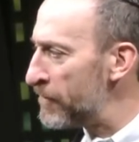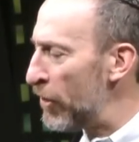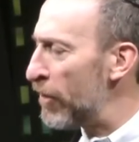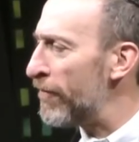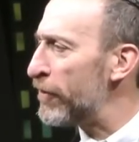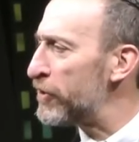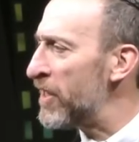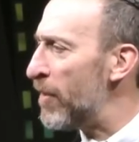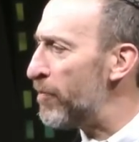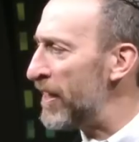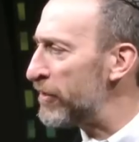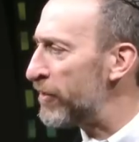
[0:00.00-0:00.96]
University
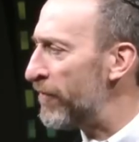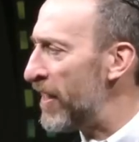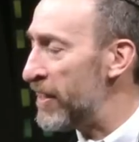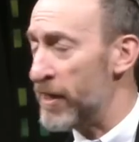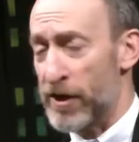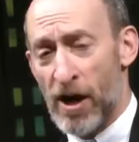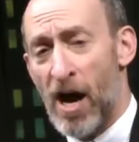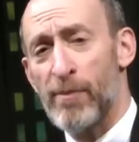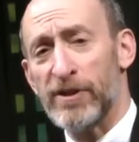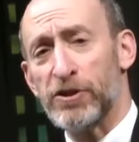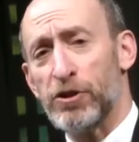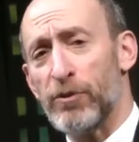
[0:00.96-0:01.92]
of Pennsylvania, you know how
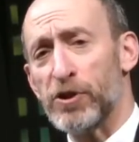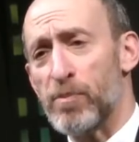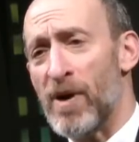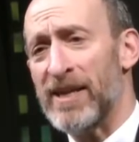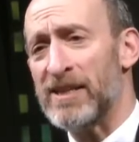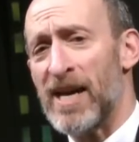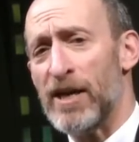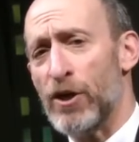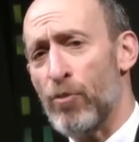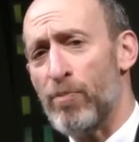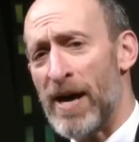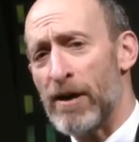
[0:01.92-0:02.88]
much Jewish money's at
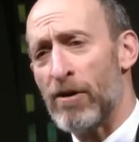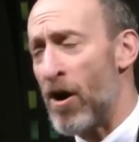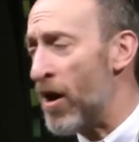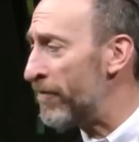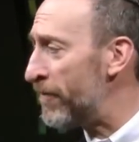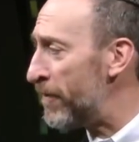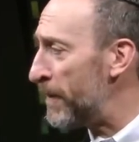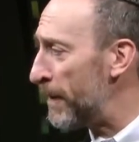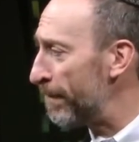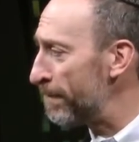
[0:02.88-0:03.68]
UPenn or Harvard?